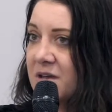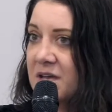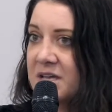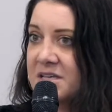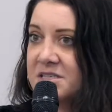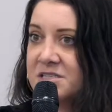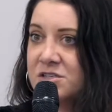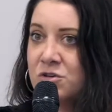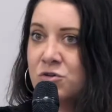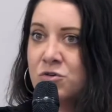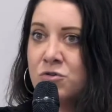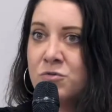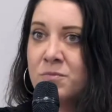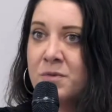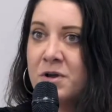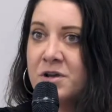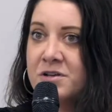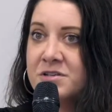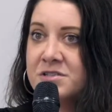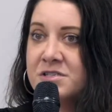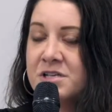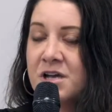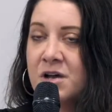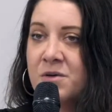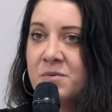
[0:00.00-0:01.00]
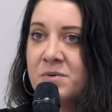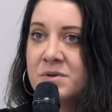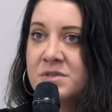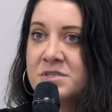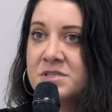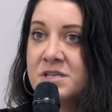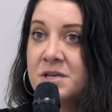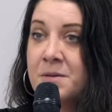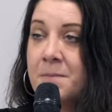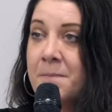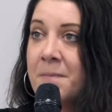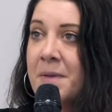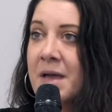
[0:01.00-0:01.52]
It's almost, I would
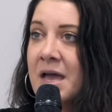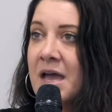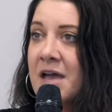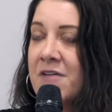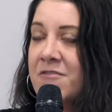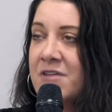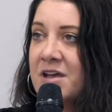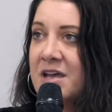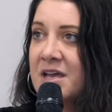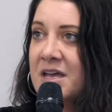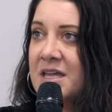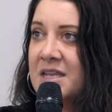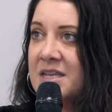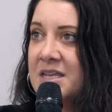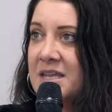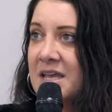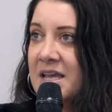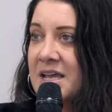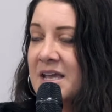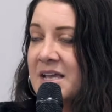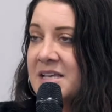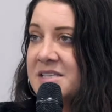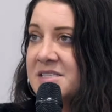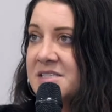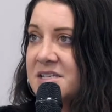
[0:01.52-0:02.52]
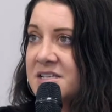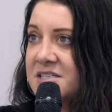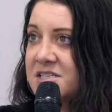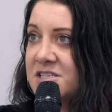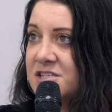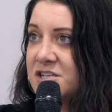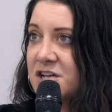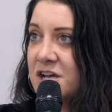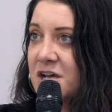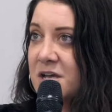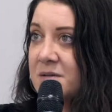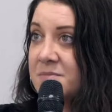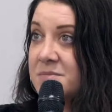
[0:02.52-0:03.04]
compare it in the easiest
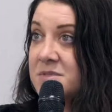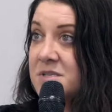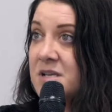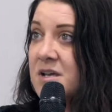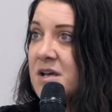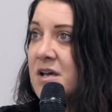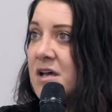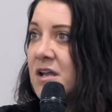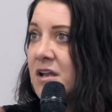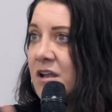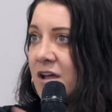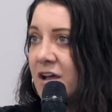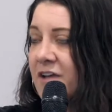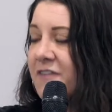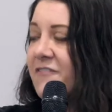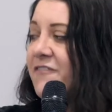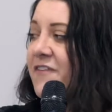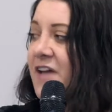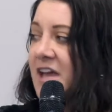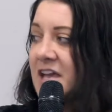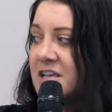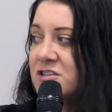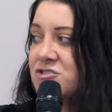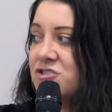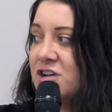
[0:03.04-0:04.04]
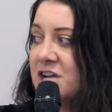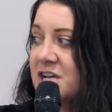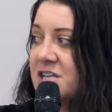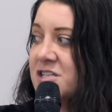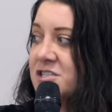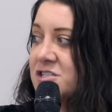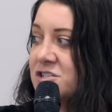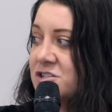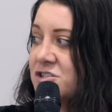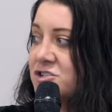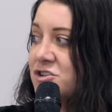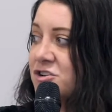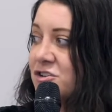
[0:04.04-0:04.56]
terms, like fair trade
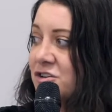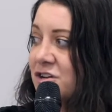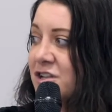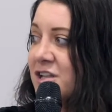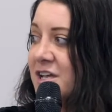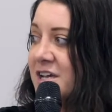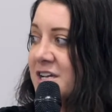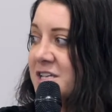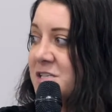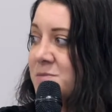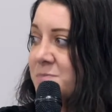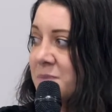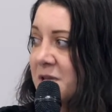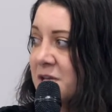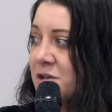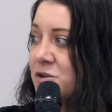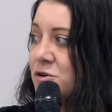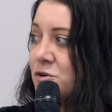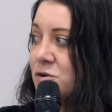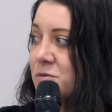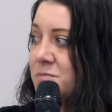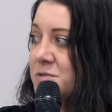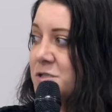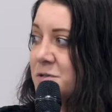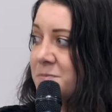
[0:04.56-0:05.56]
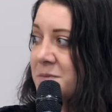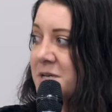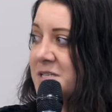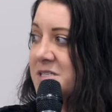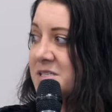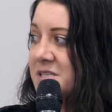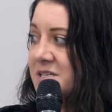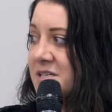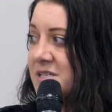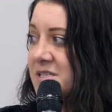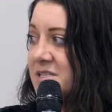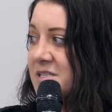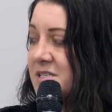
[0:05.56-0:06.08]
to chocolate is B Corp to
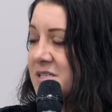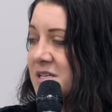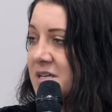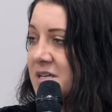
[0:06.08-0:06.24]
business,